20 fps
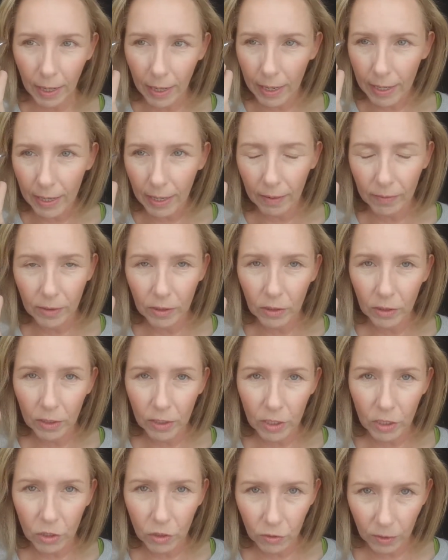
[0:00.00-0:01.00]
I have to look
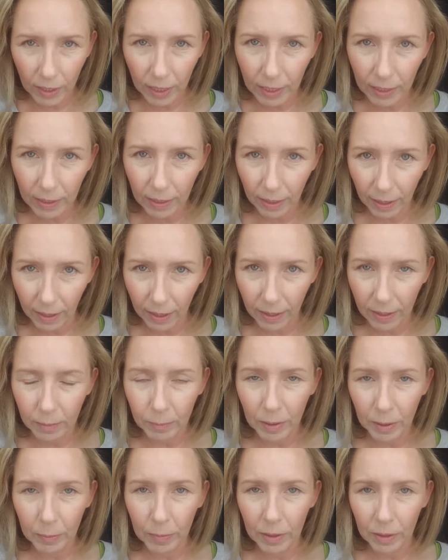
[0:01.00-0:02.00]
straight at
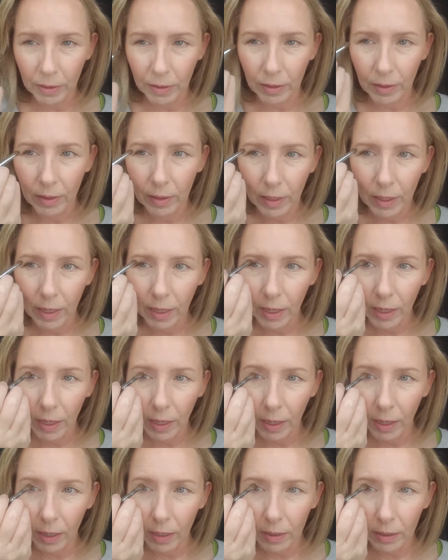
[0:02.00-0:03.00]
my mirror
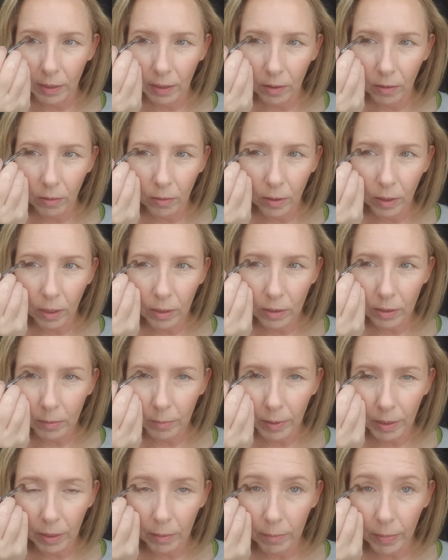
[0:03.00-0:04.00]
and go a little
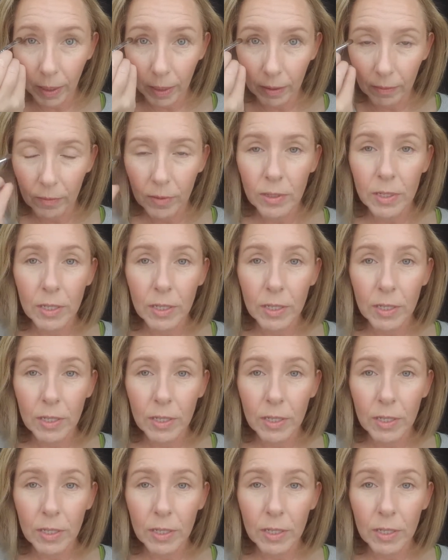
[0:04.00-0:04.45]
bit above.